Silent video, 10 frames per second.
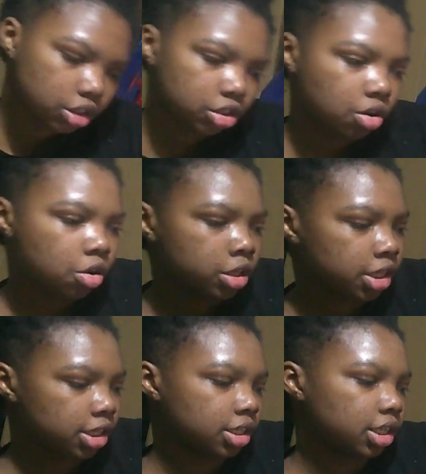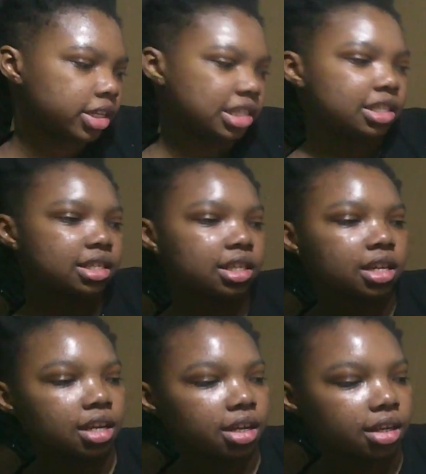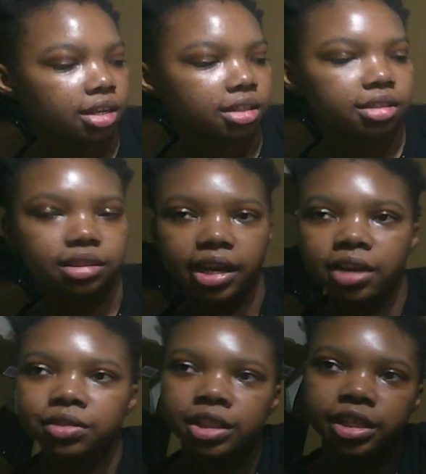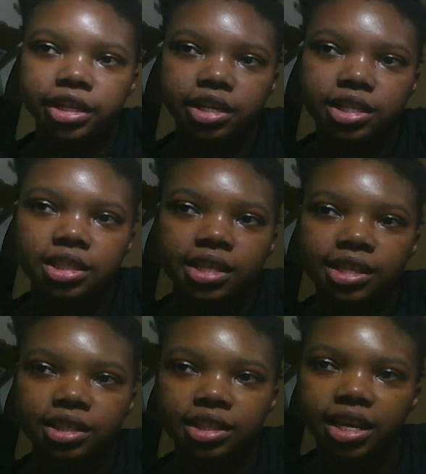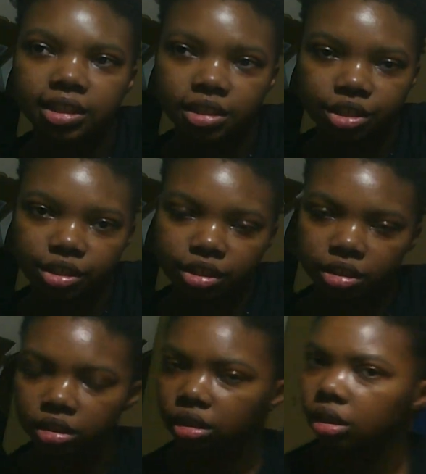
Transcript: So on this list, down here, it says Nexus.